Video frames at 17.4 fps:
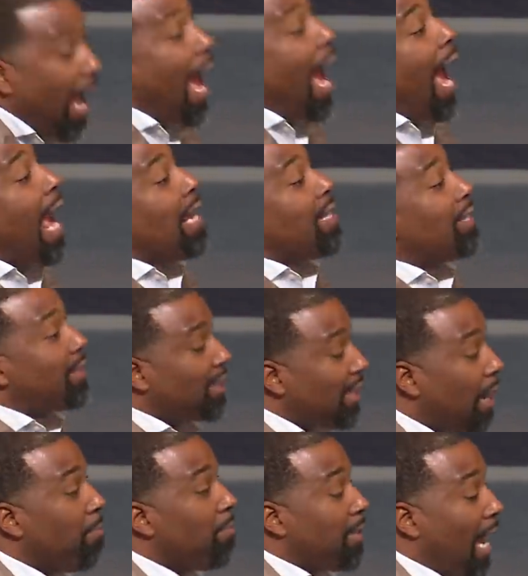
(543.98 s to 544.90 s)
And
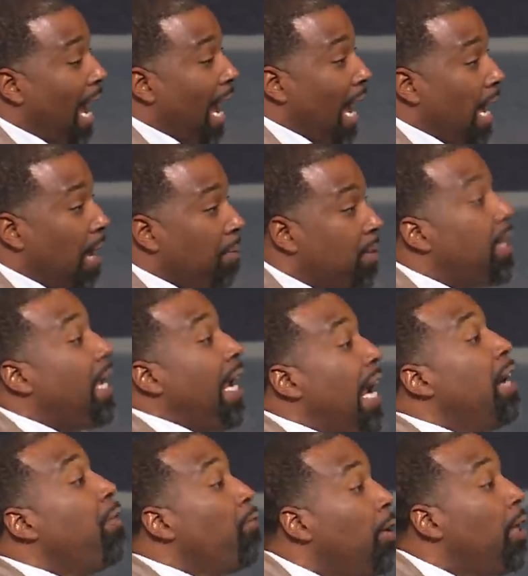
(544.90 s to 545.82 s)
sometimes
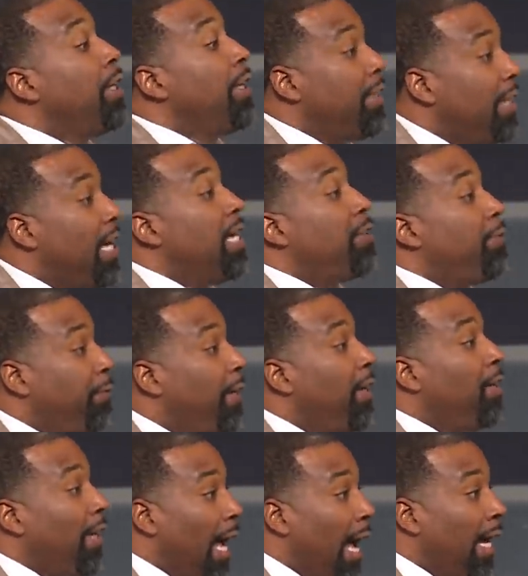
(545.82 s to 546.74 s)
it really does
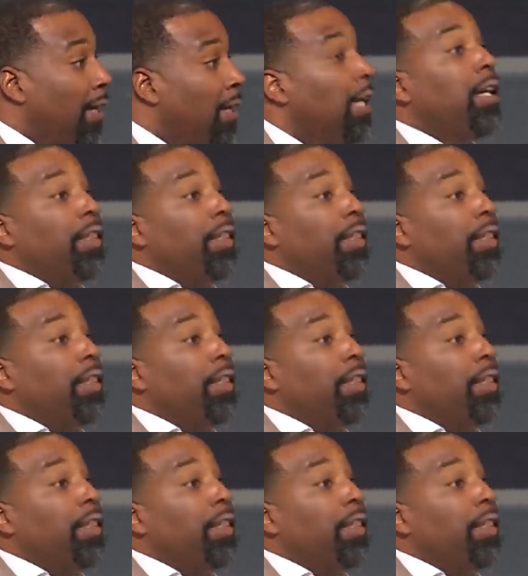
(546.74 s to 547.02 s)
feel like